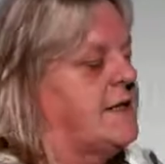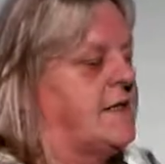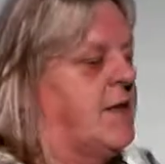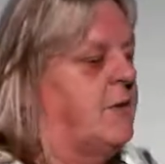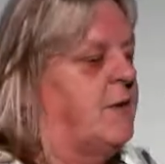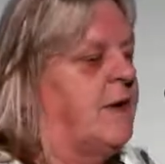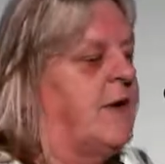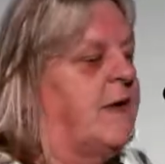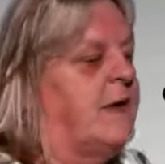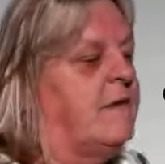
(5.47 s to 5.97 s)
so
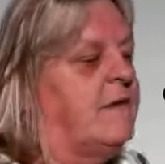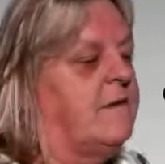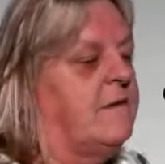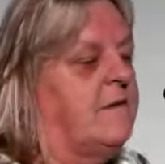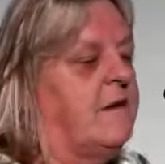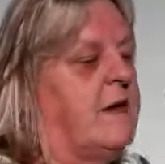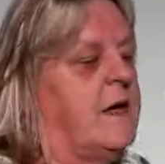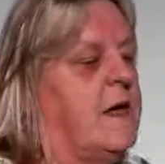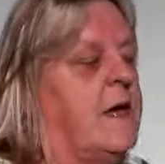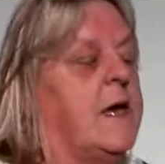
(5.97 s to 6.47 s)
we can
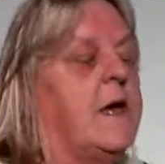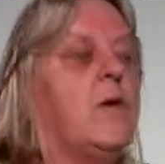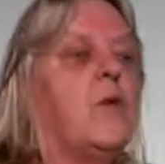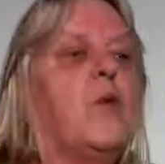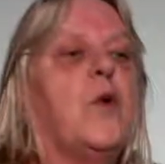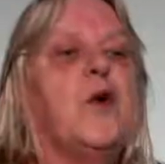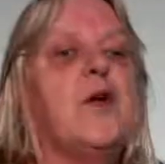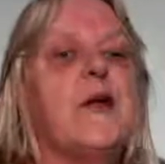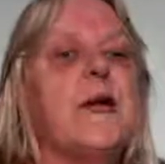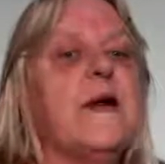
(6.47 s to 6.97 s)
see here,
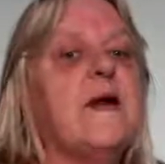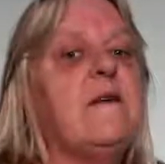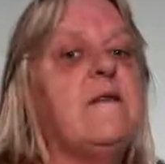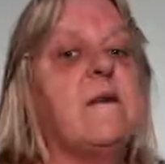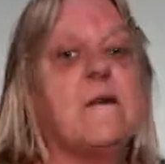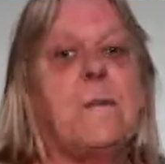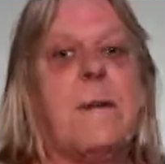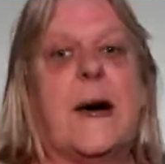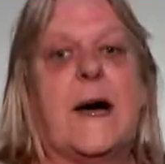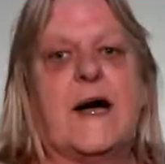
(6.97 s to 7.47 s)
what is
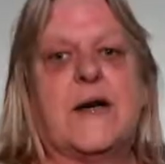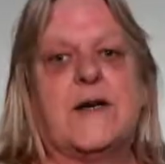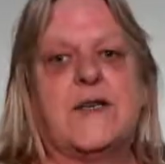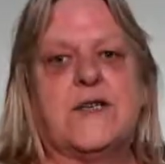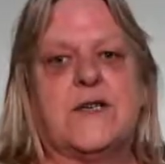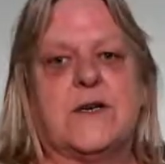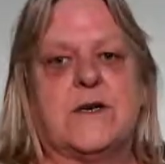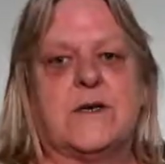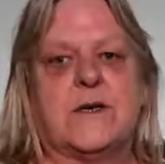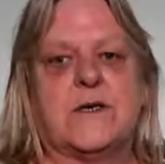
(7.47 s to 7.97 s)
a
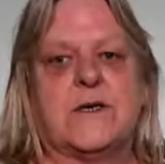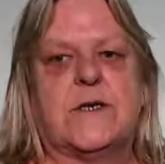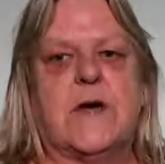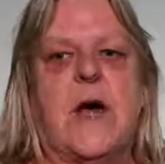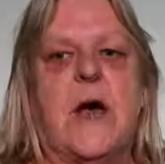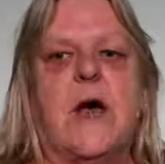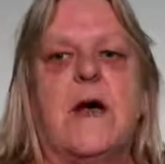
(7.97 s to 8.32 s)
patient?